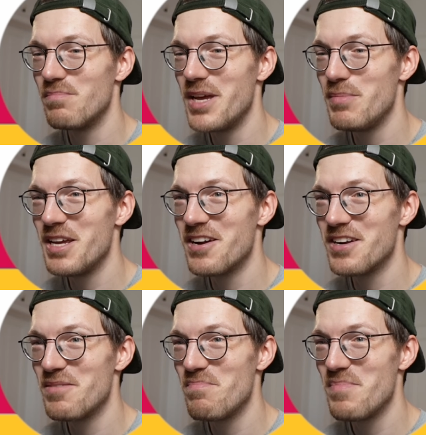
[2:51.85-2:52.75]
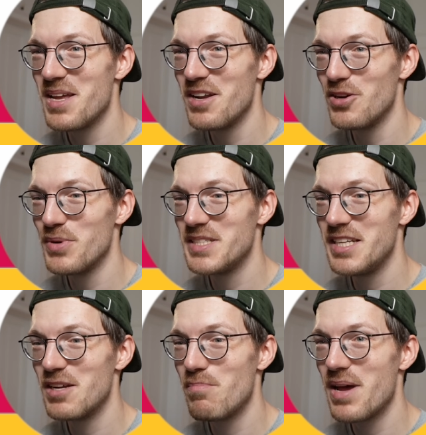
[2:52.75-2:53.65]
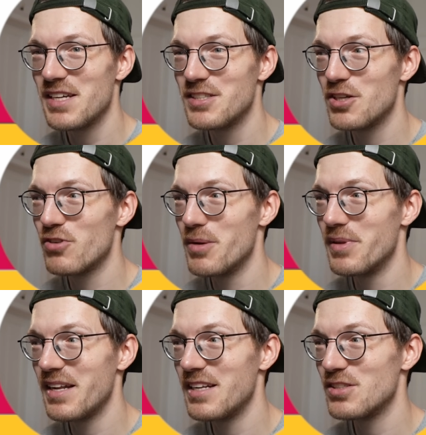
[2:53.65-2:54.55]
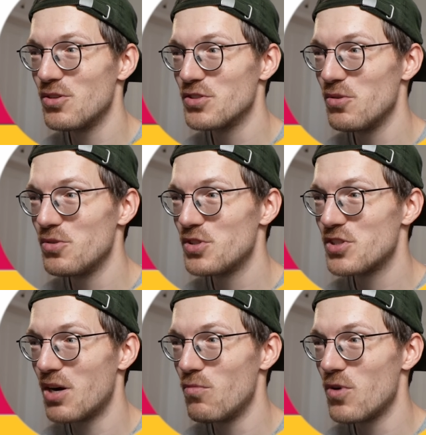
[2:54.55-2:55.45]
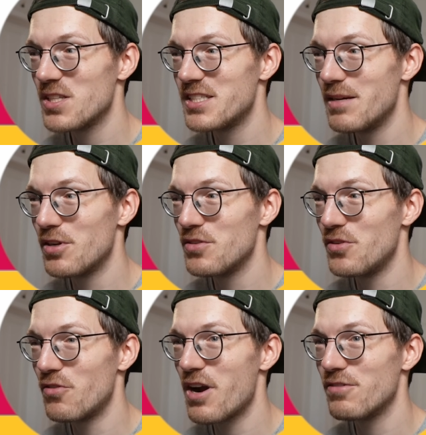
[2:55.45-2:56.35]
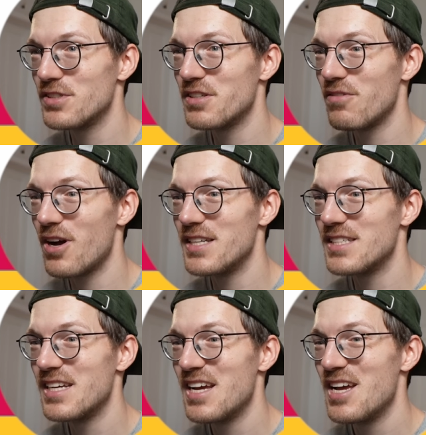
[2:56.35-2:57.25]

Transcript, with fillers: Maybe here in the middle, we see the best agreement, and this also looks somewhat similar to the reference device,